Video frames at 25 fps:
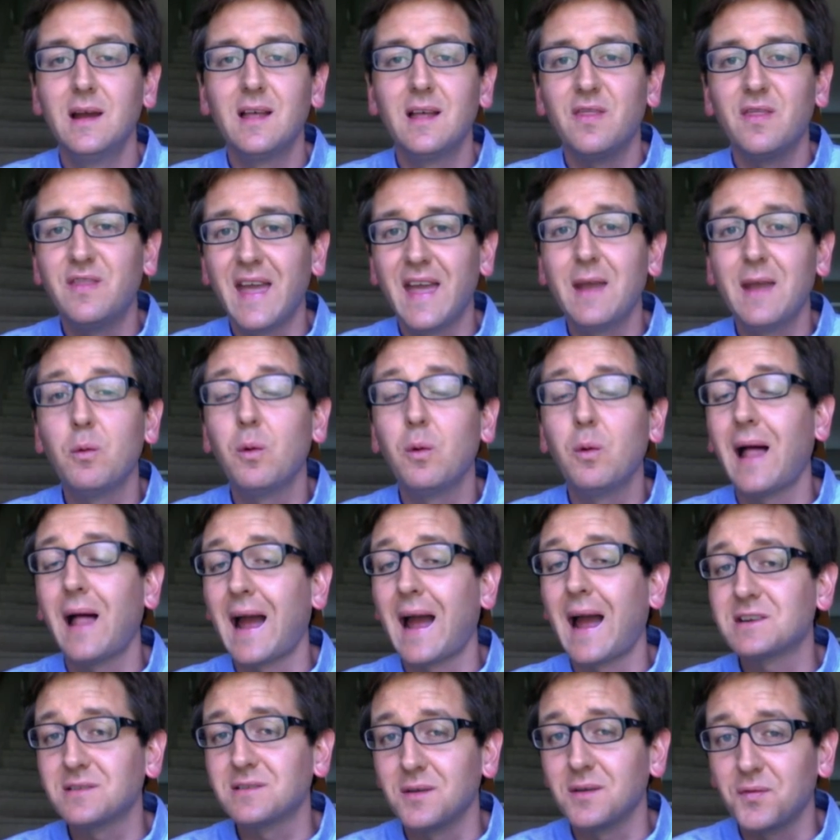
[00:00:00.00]
they will
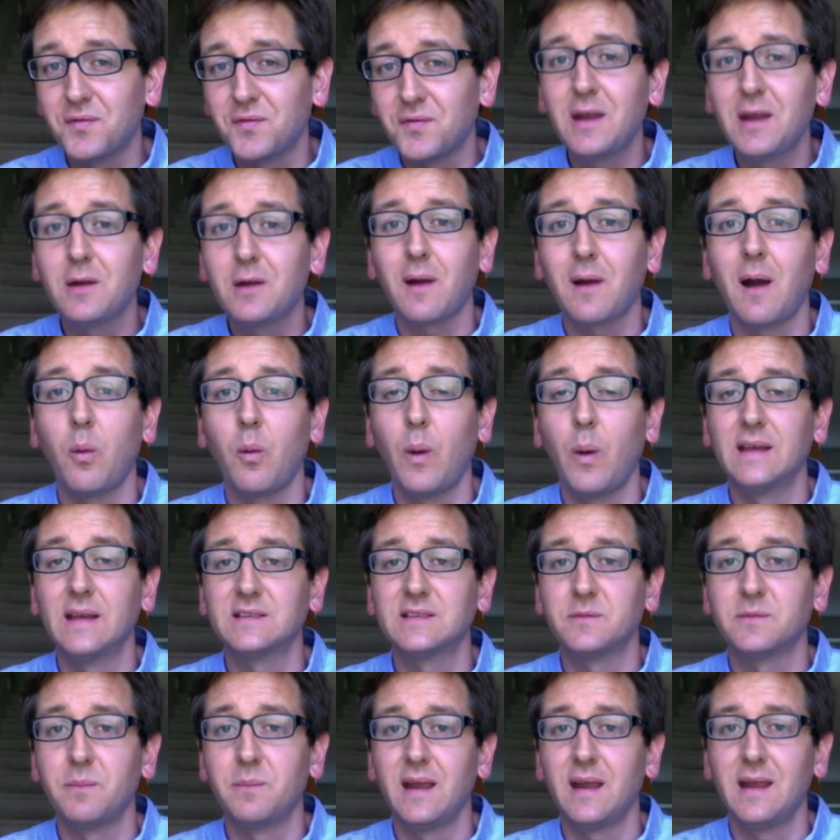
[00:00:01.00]
actually figure out ways
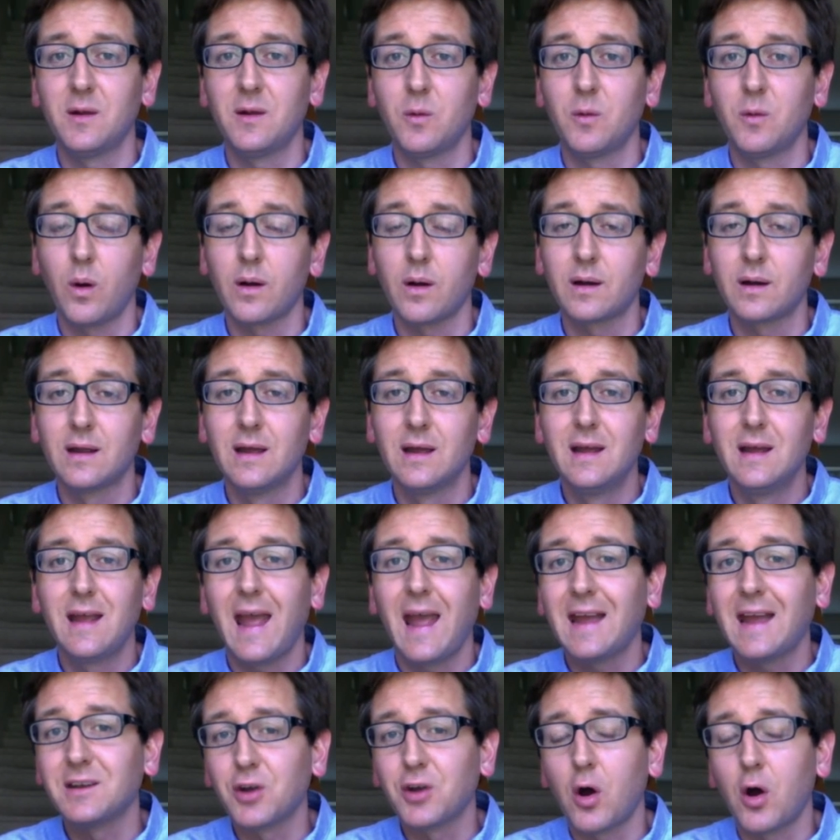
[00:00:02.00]
of making it work
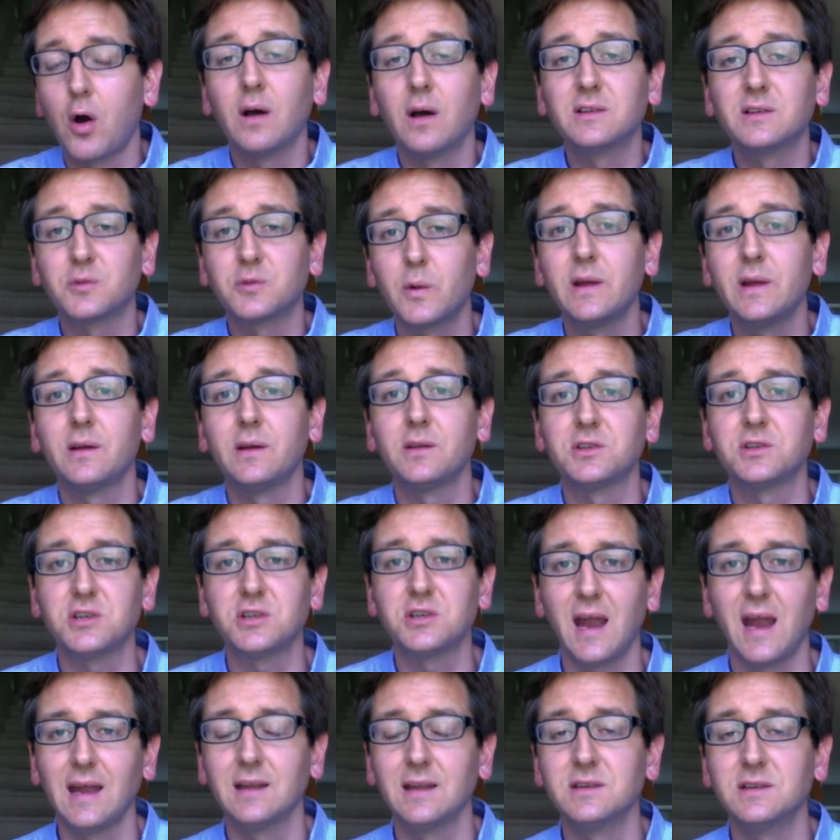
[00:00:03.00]
and and cause real
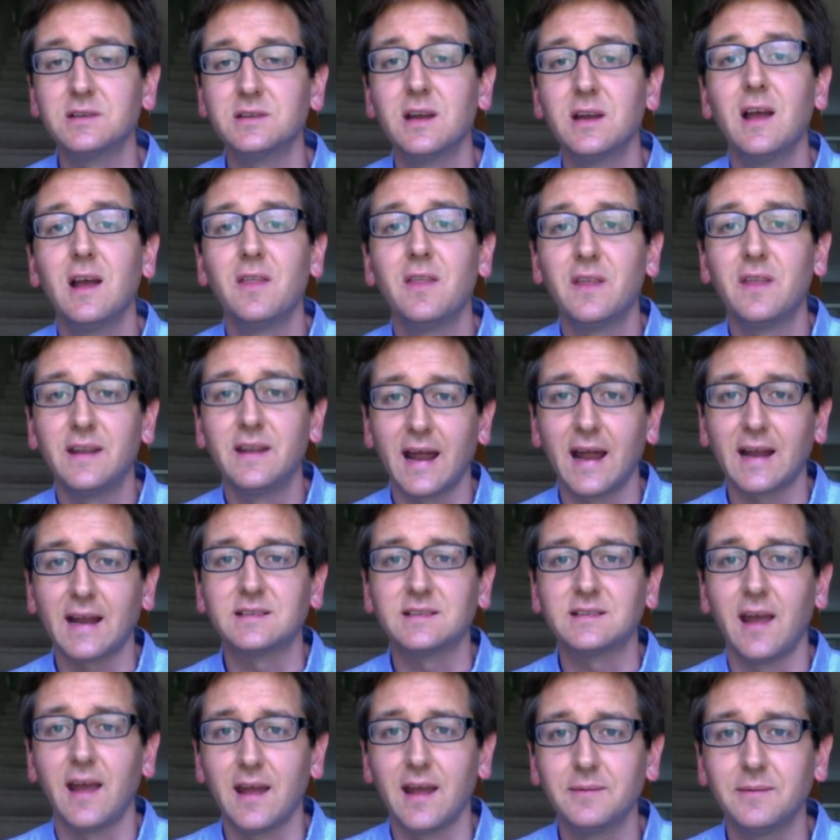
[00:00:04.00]
change the next
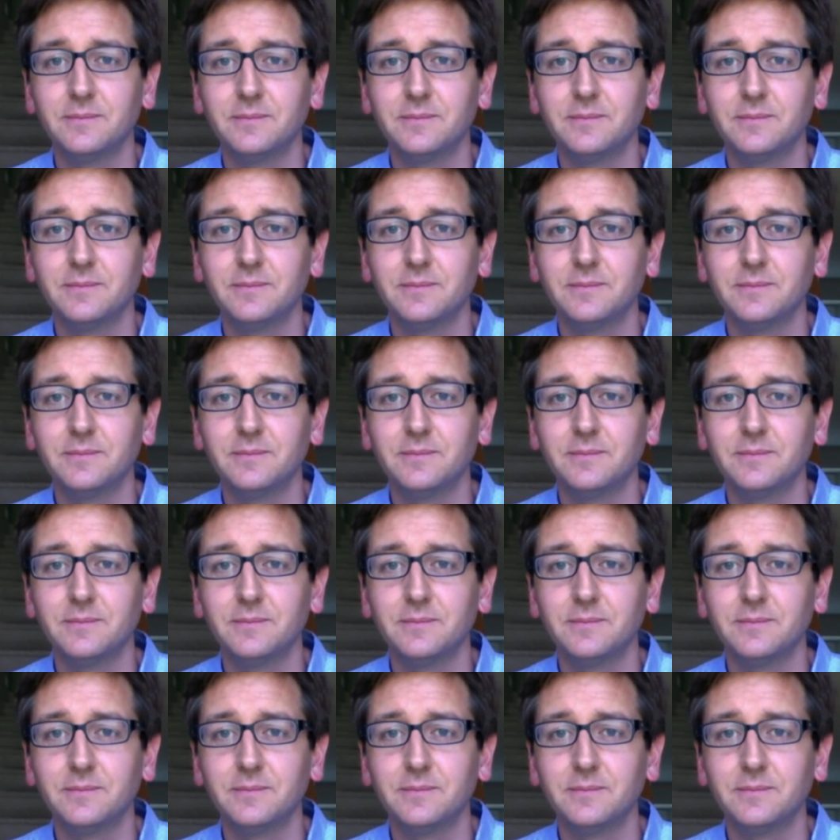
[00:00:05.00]
day.